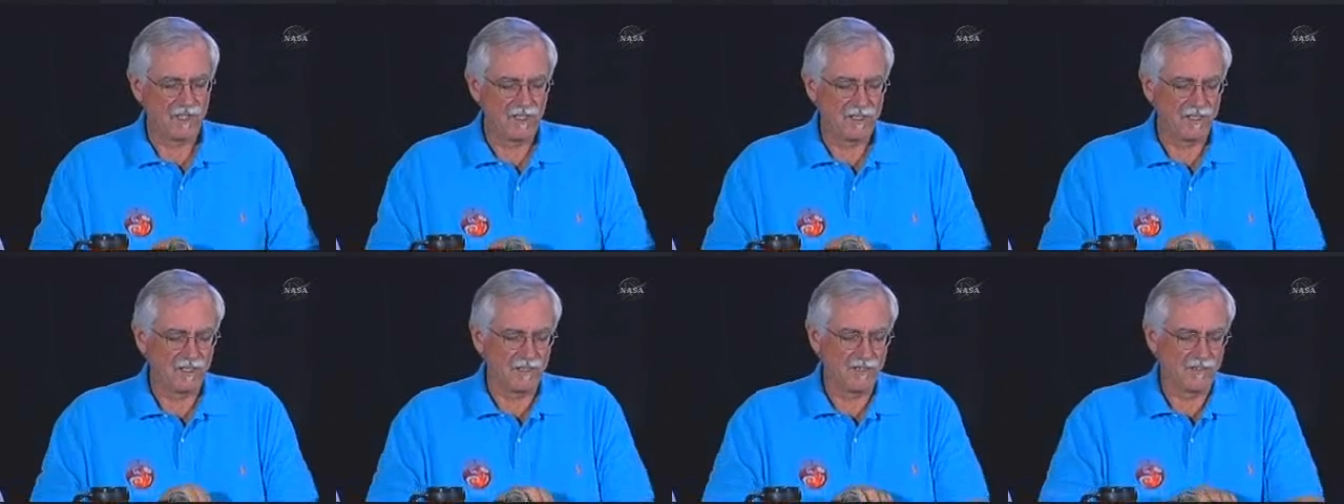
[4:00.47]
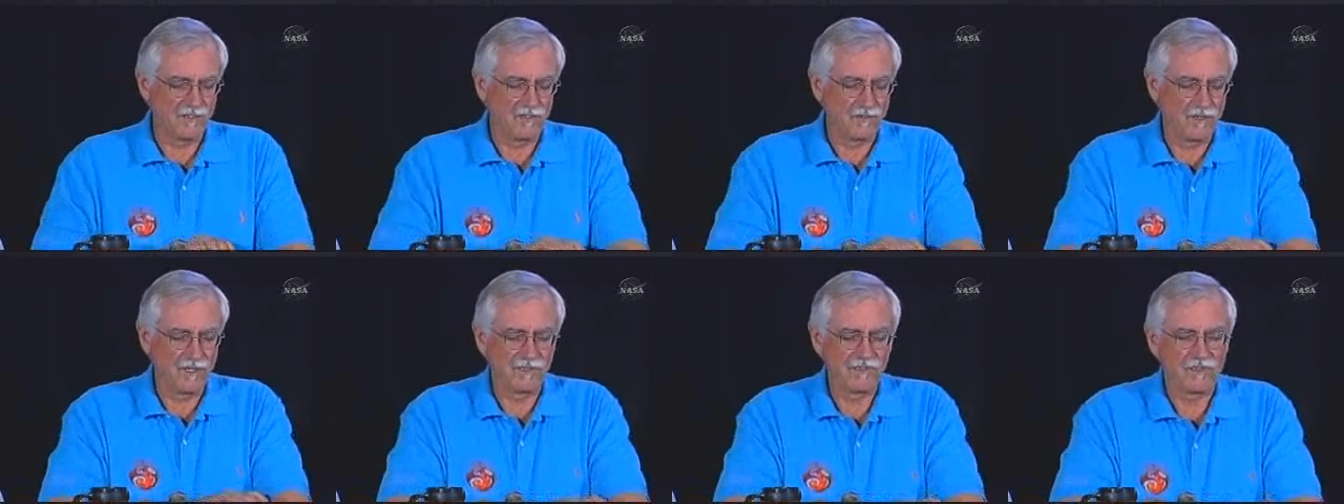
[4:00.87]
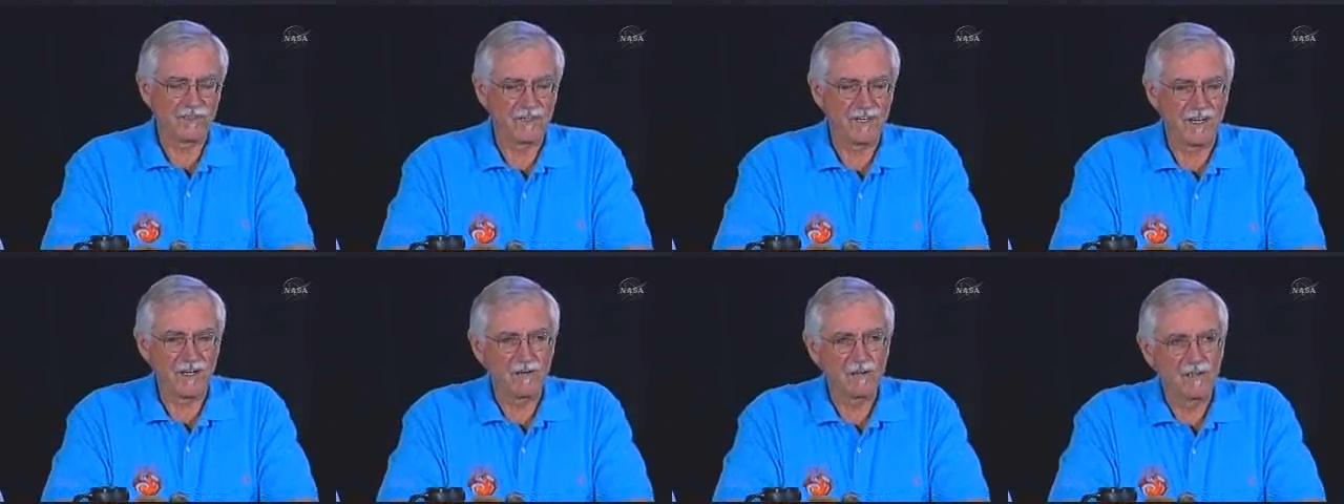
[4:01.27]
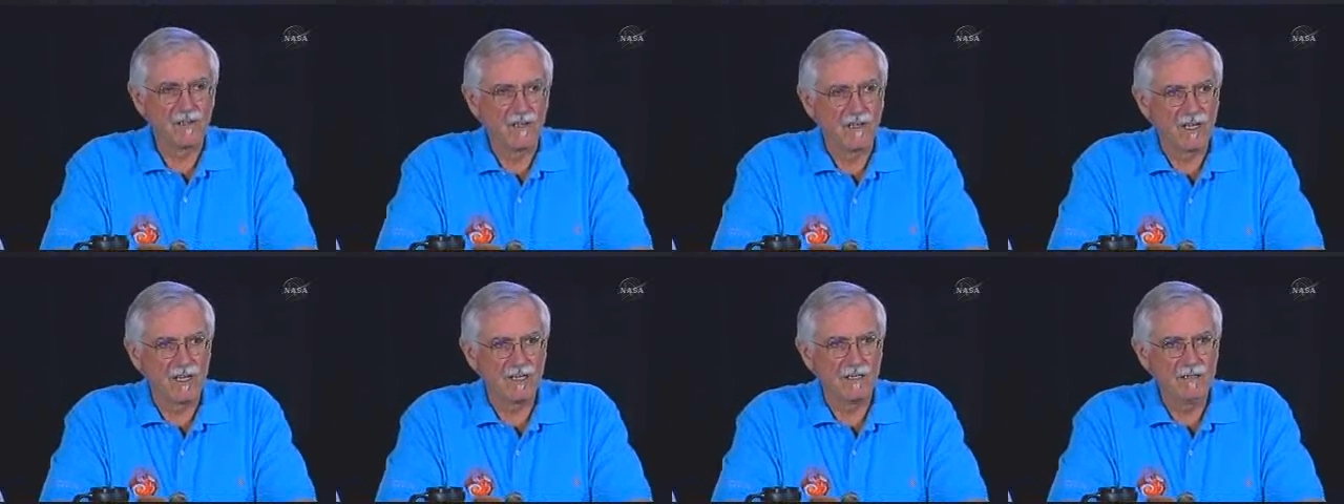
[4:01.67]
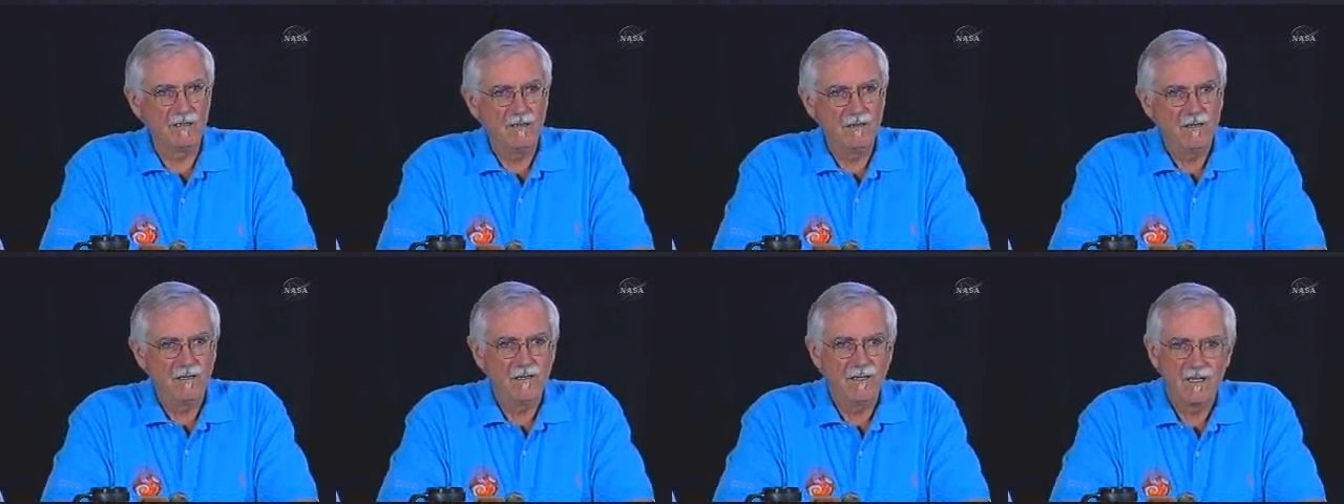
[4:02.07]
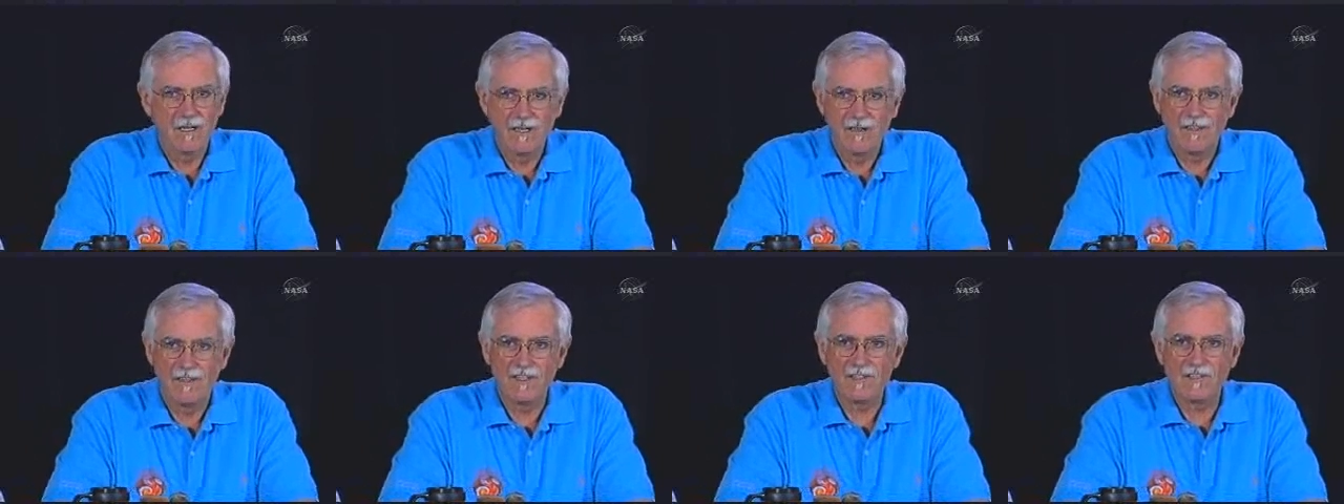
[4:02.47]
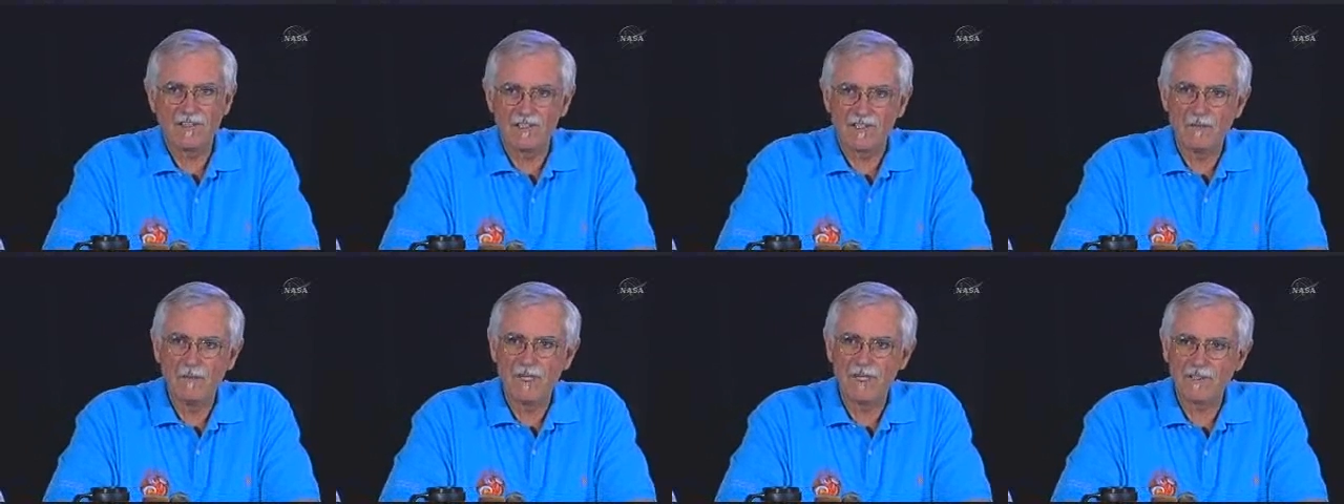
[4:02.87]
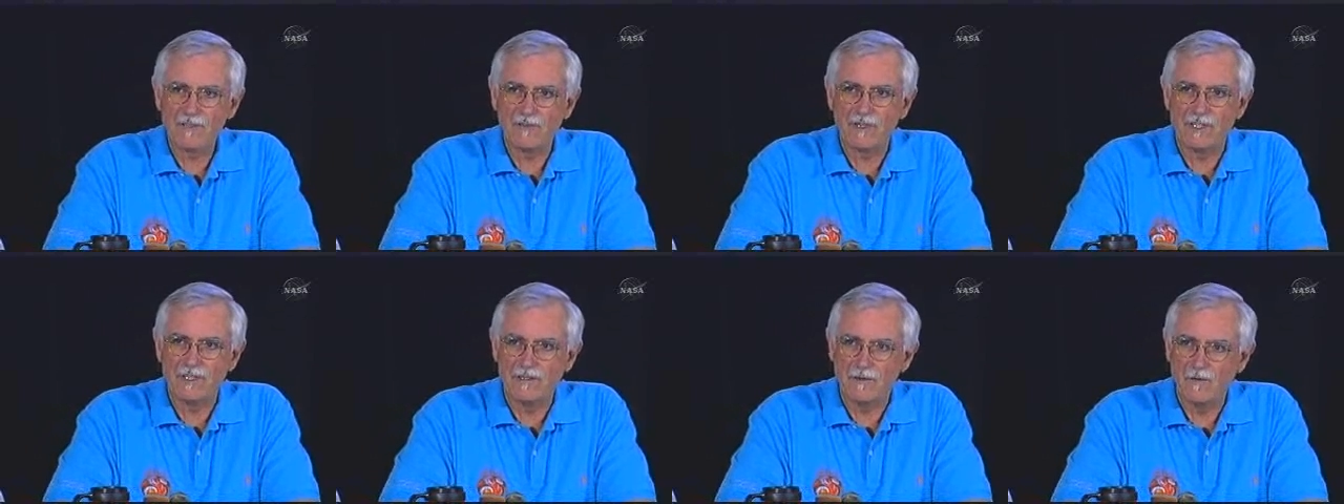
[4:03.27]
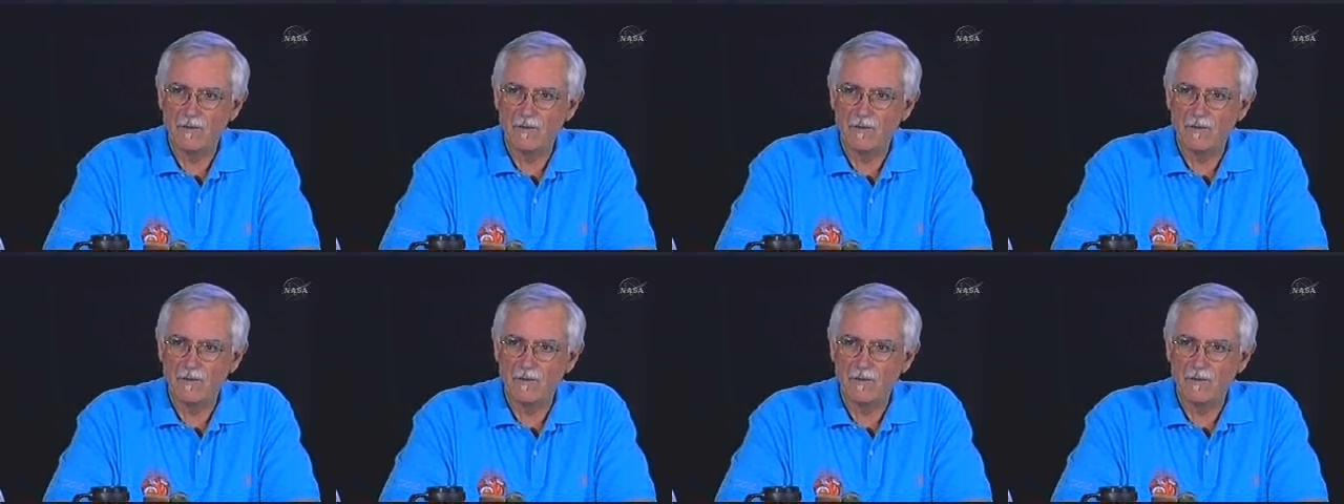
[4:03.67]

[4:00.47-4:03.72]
that the soils are alkaline. This is a mystery.